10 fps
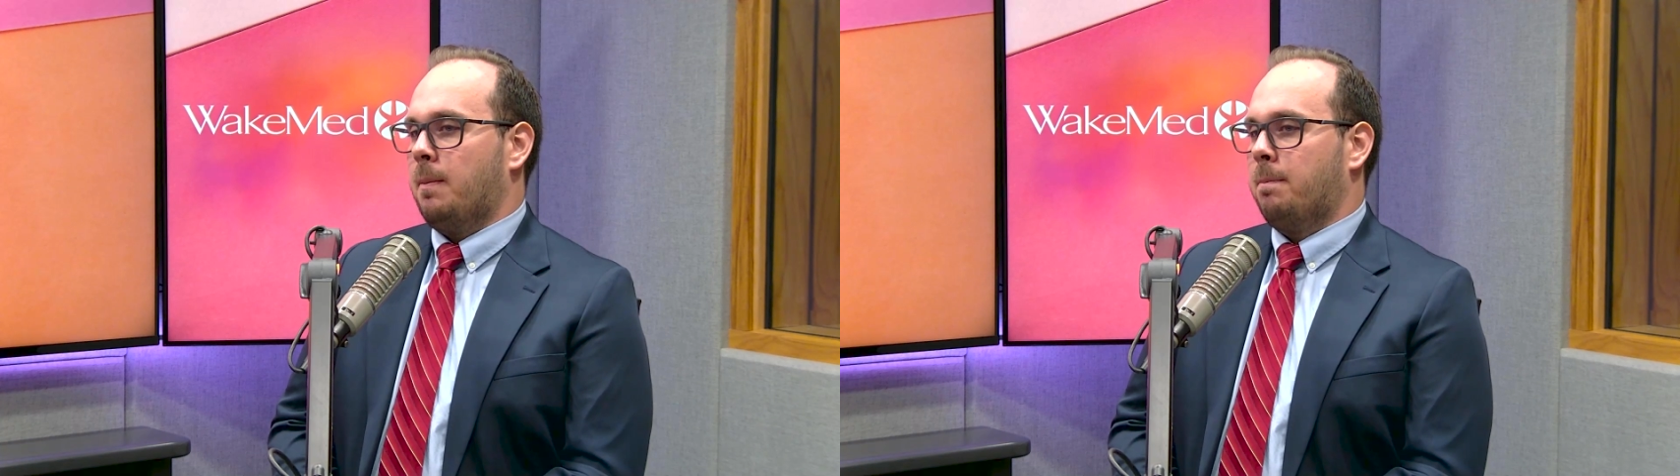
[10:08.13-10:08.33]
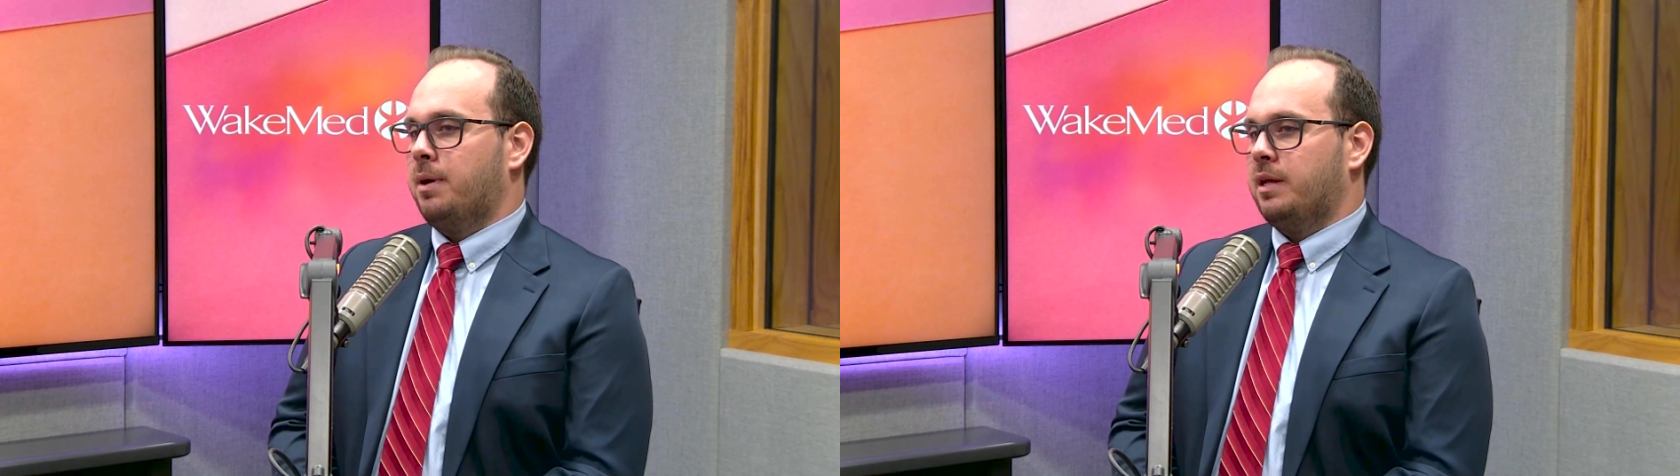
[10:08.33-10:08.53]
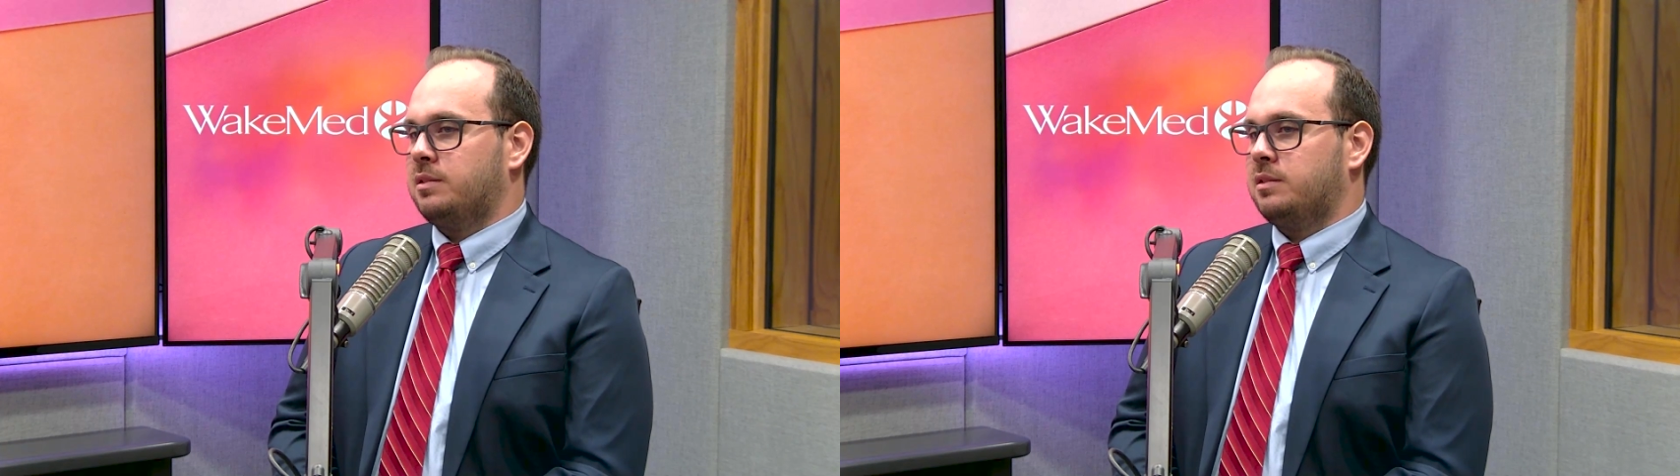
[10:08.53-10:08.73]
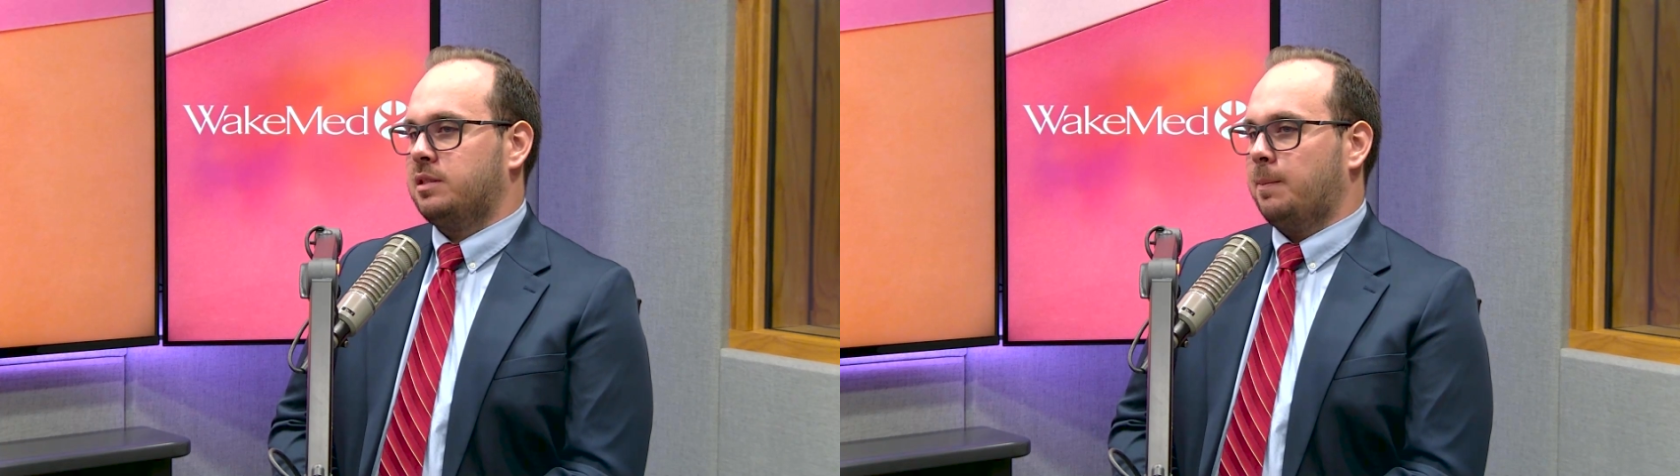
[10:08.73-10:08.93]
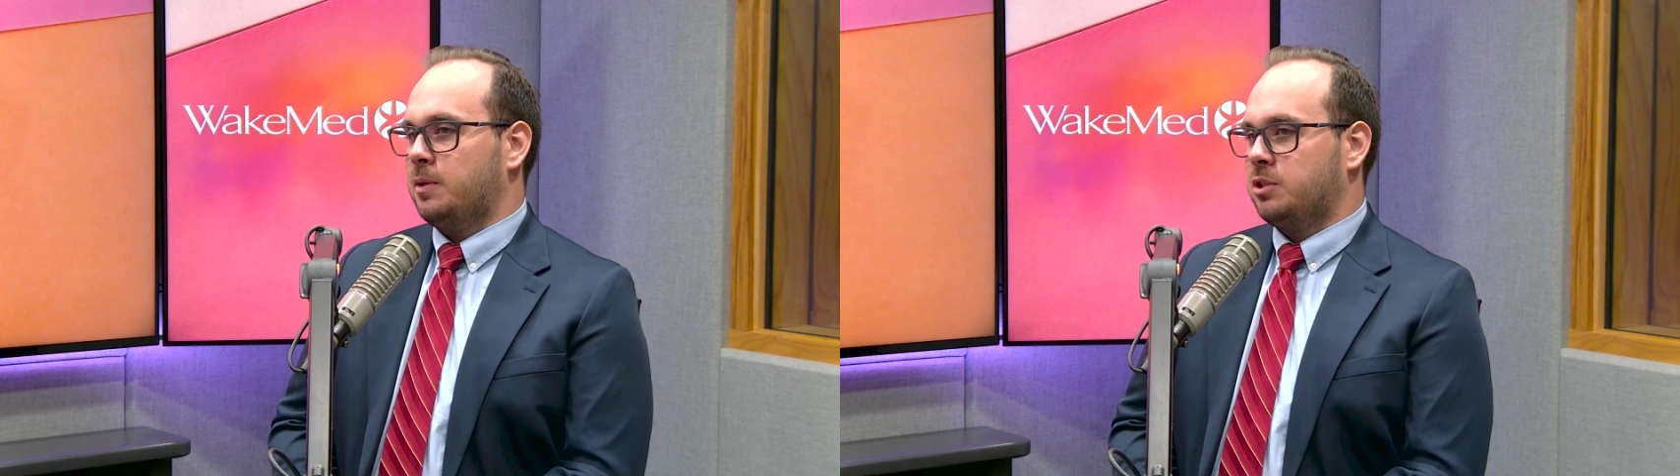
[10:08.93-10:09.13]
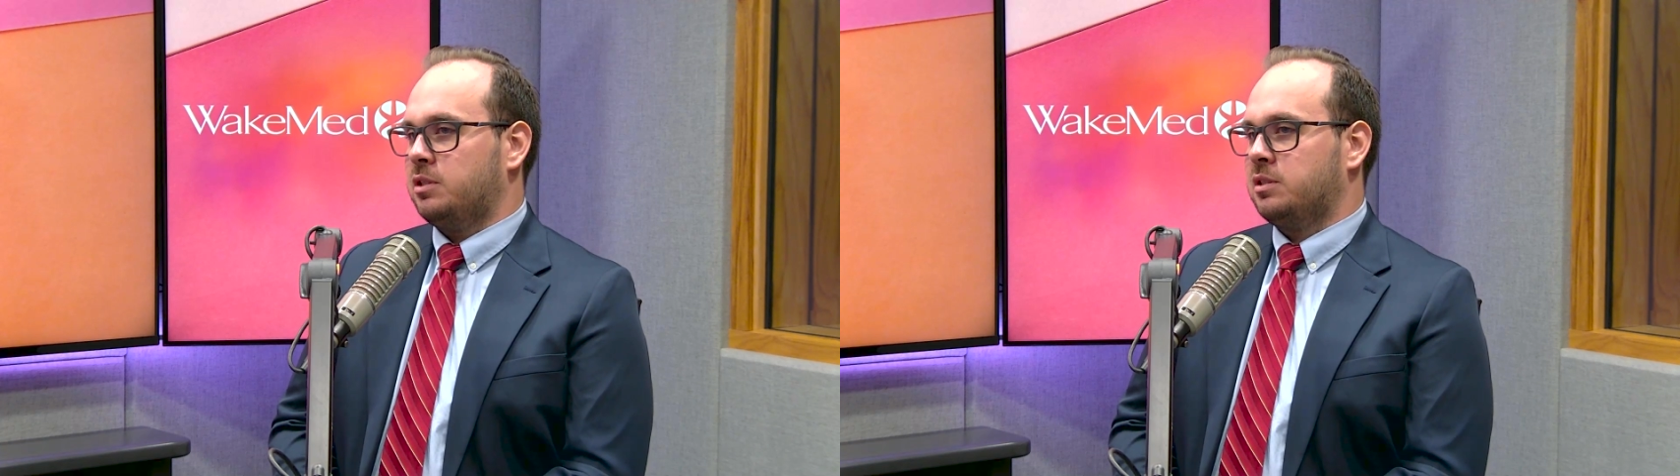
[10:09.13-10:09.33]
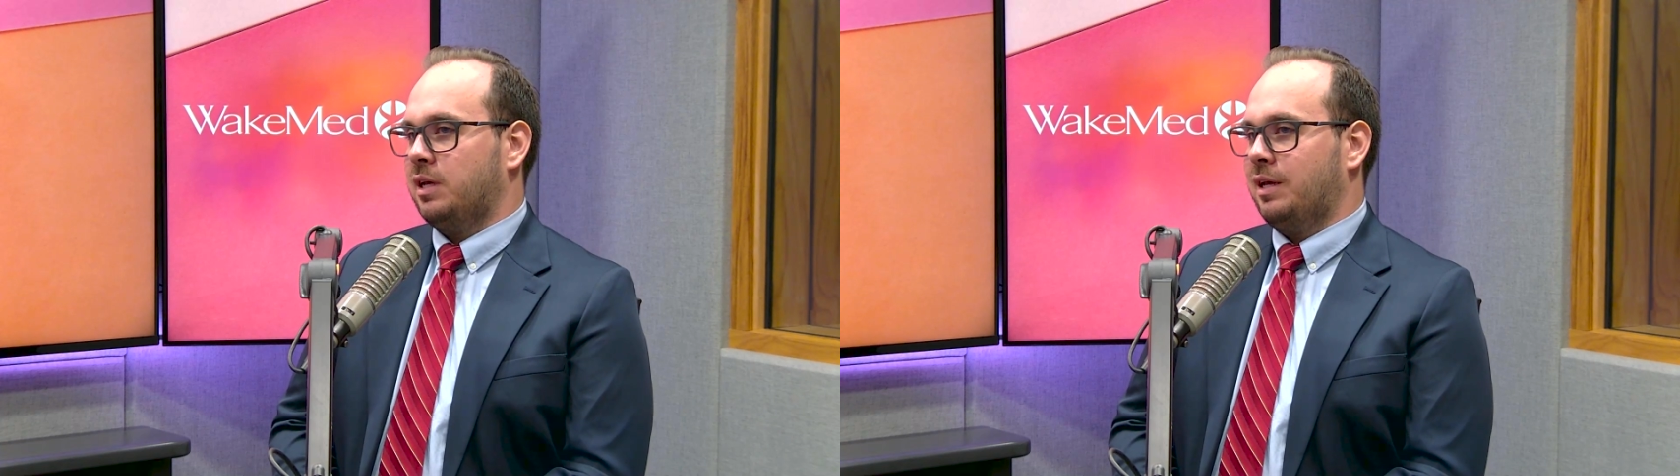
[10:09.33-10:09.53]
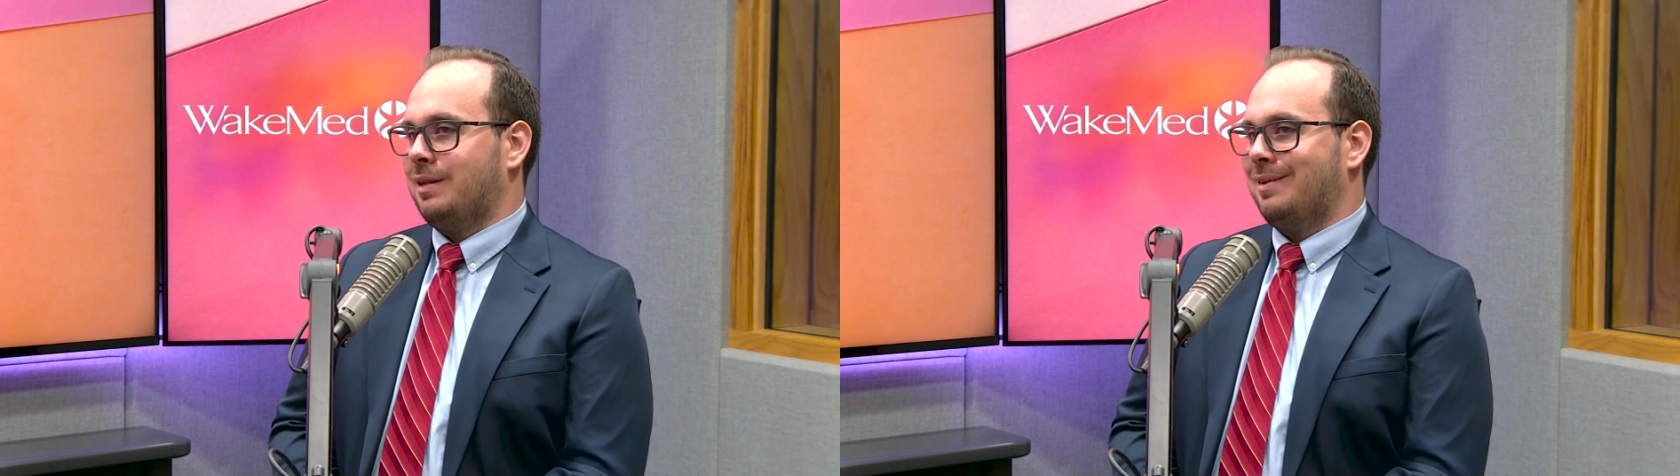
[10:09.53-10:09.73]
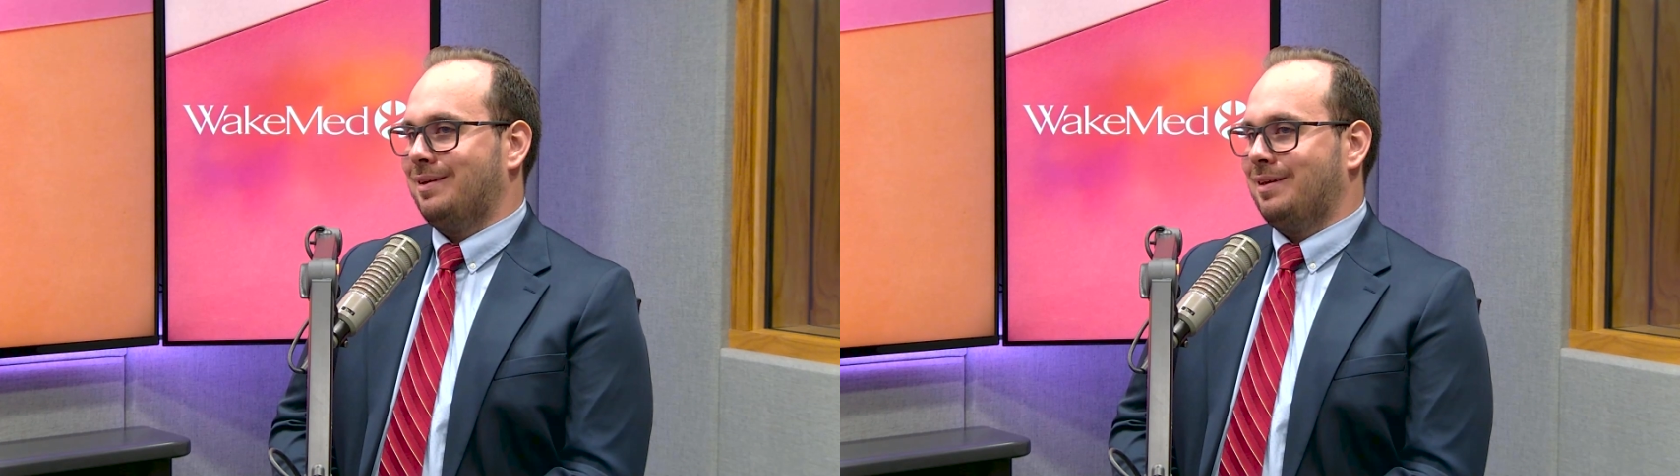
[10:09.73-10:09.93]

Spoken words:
But temperatures in